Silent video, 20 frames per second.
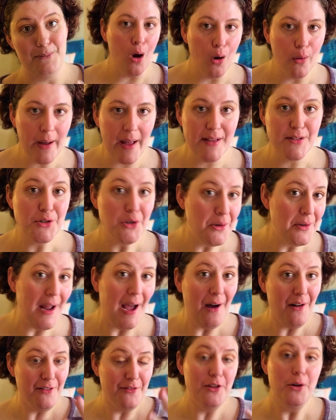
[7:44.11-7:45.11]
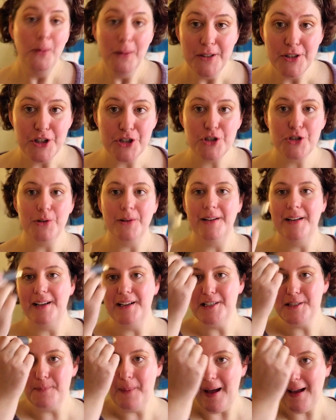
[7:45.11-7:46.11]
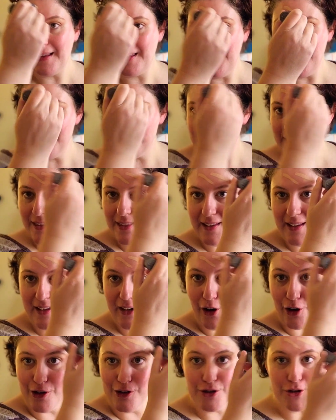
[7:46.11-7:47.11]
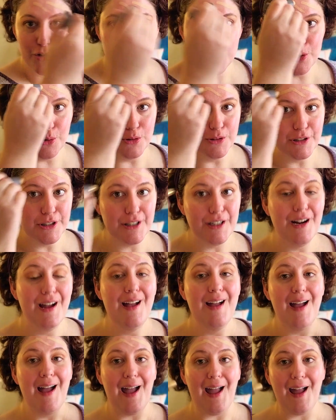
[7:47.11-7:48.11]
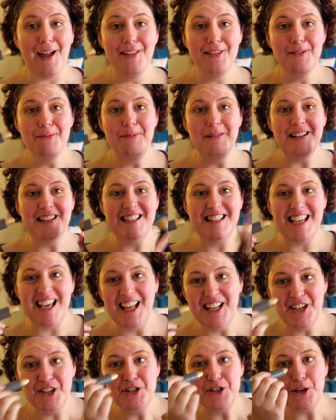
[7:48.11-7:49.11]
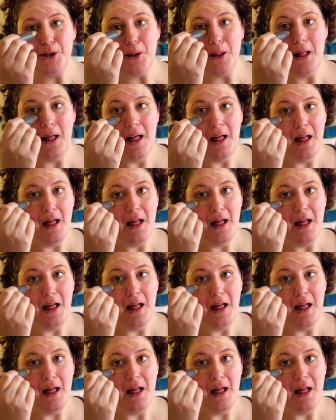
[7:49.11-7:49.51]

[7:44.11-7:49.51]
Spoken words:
Okay, so now if you were just joining us back, yes, the hurt shoulder and the potential